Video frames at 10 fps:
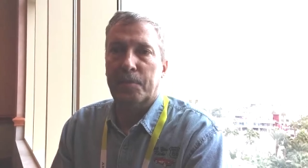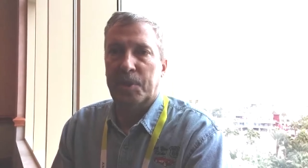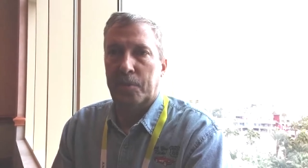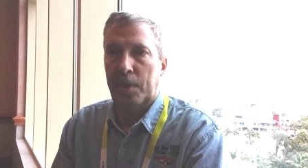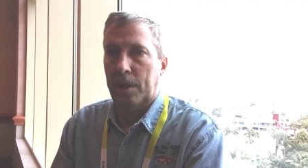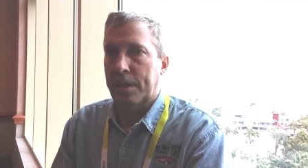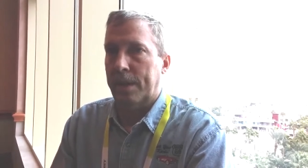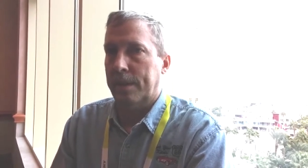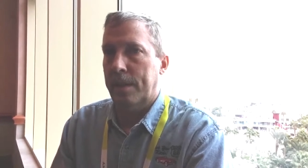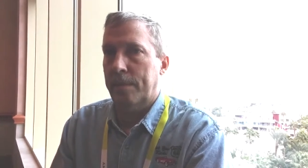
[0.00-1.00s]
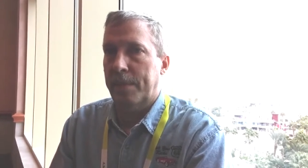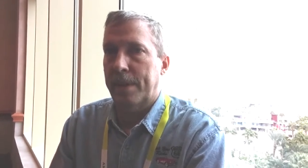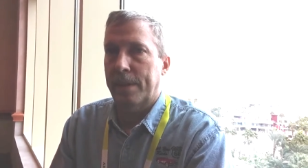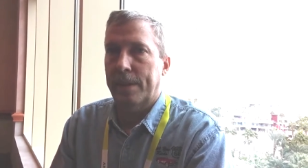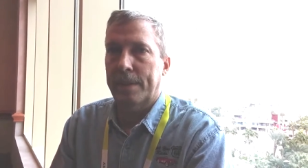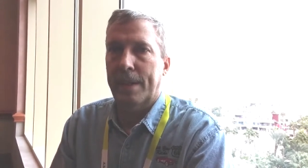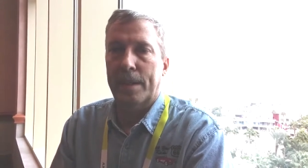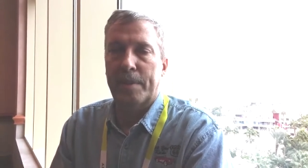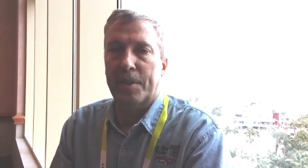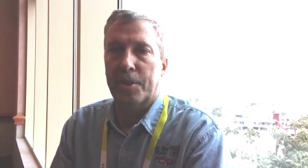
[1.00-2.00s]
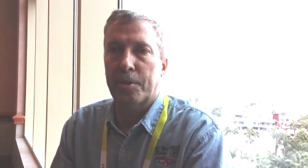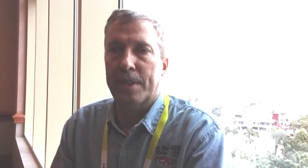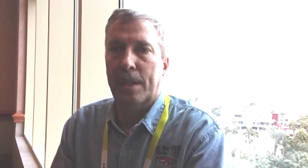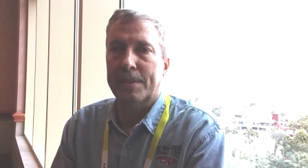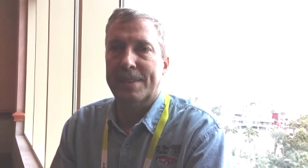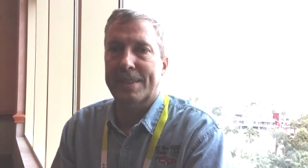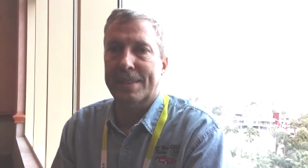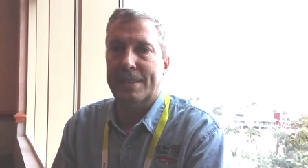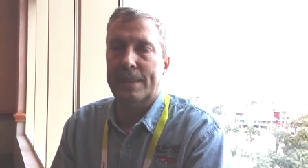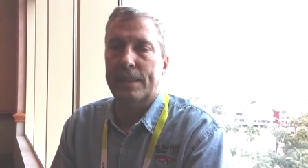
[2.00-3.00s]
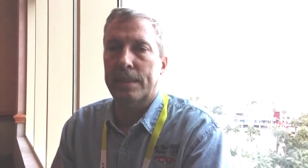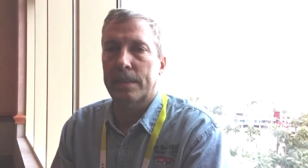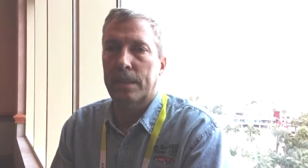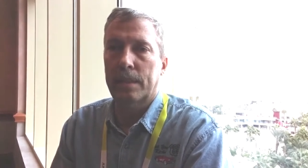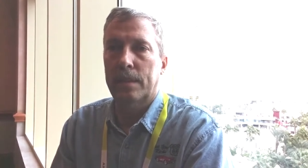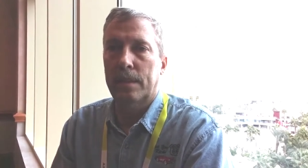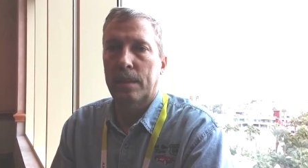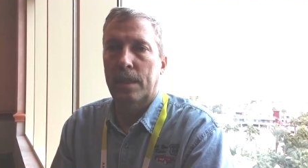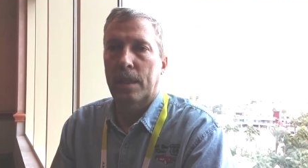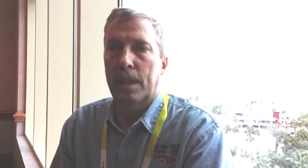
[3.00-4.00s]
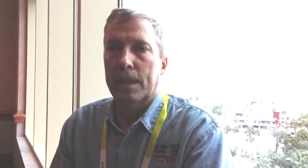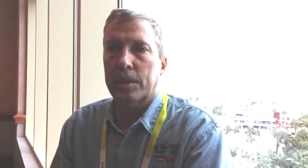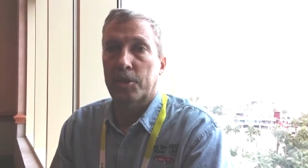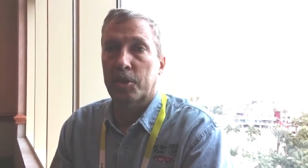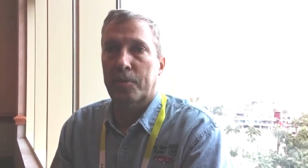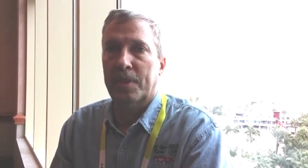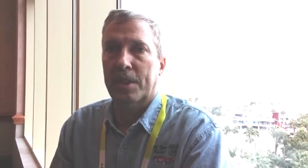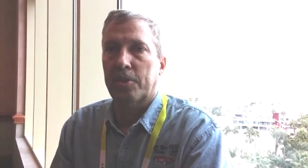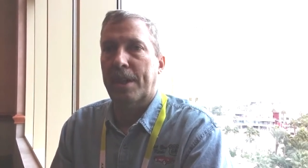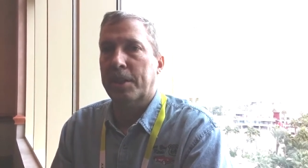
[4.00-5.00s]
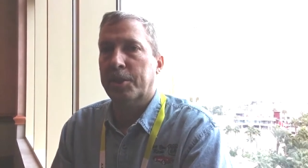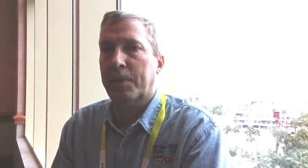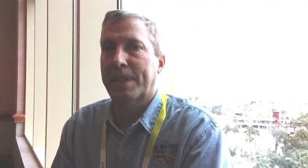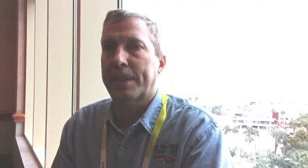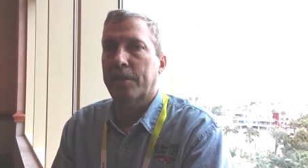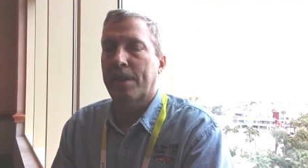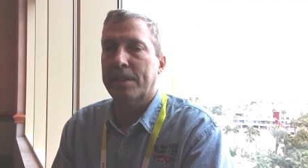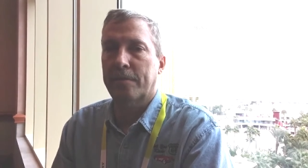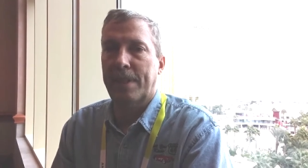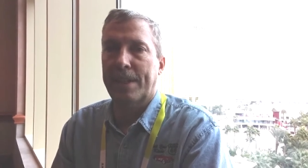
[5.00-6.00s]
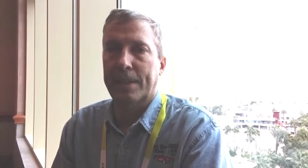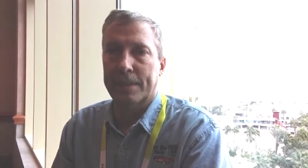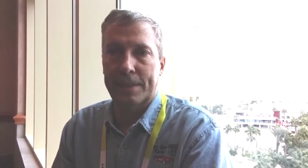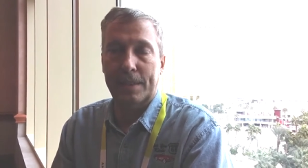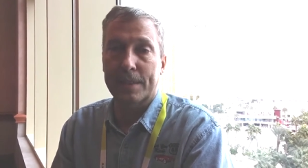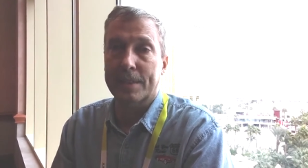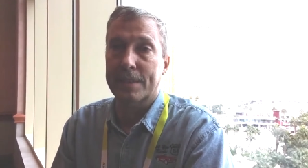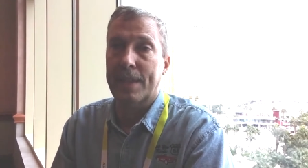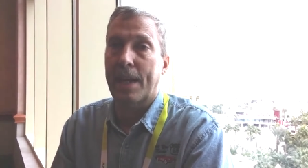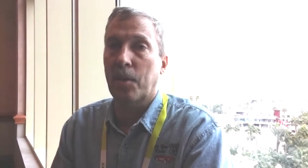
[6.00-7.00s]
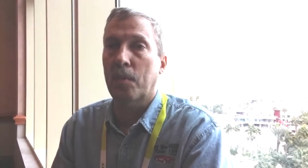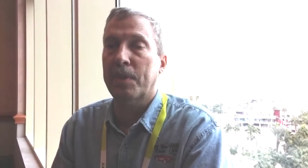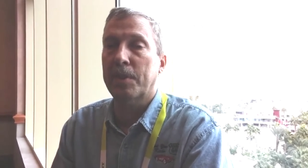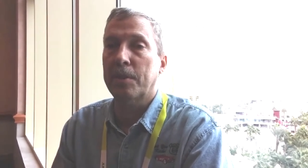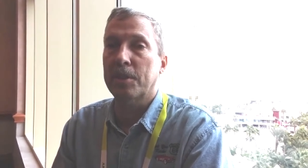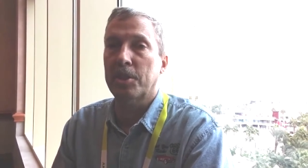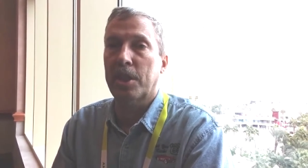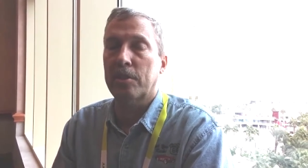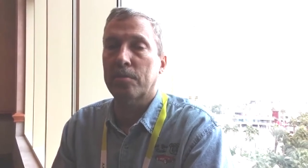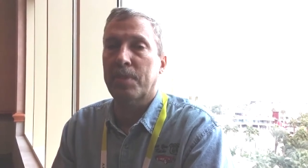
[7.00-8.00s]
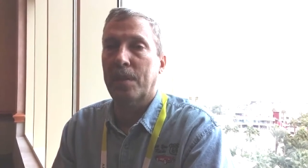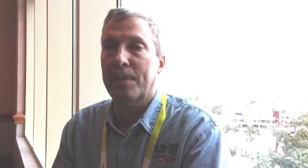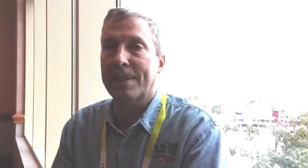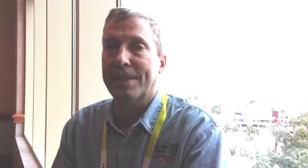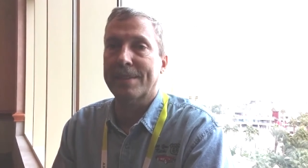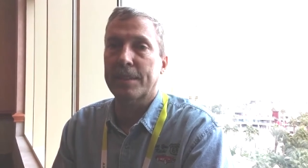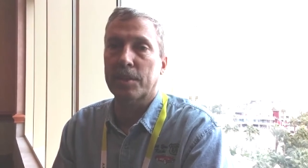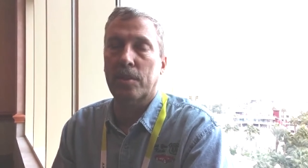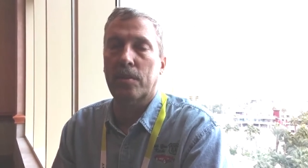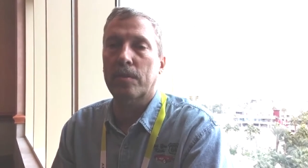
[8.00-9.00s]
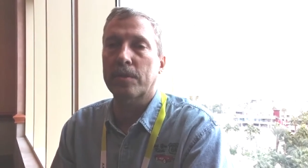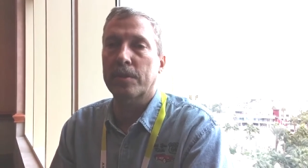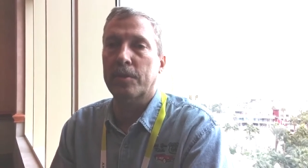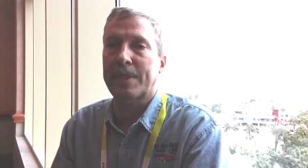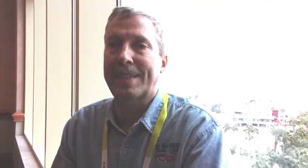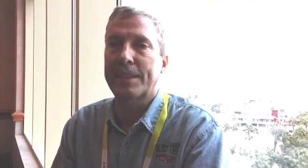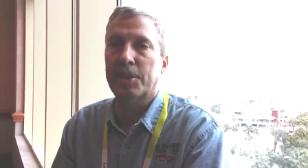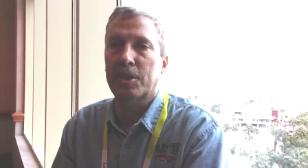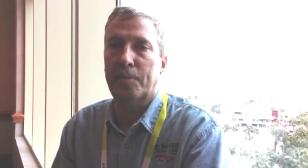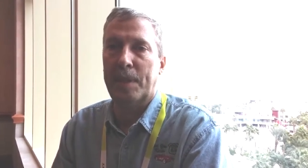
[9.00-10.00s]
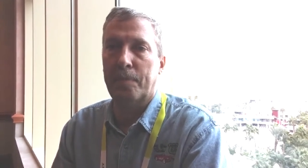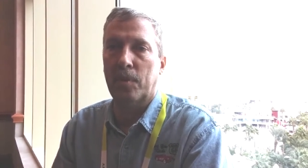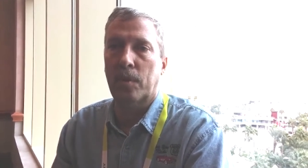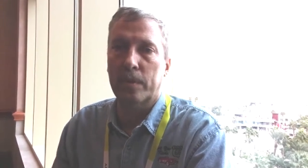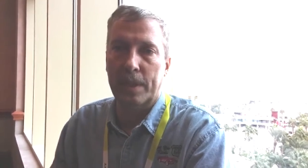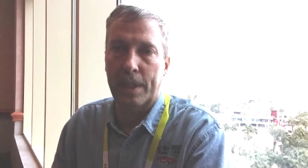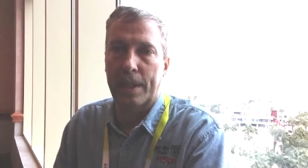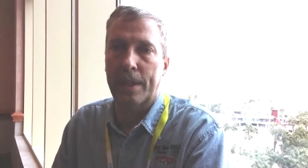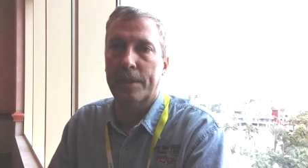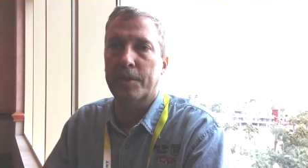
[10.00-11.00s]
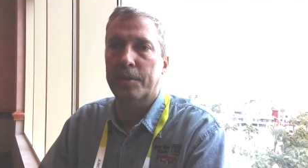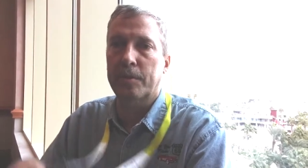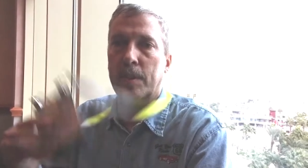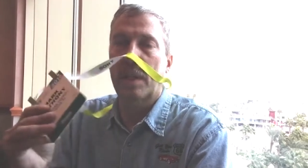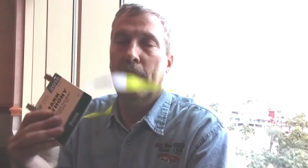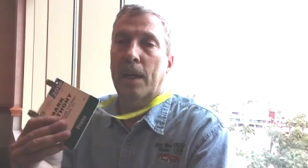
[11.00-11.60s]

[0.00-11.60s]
AskMrMark.com, and I'm at the 2016 Consumer Electronics Show in Las Vegas. Now, this is not open to the general public, this is closed to industry people only and to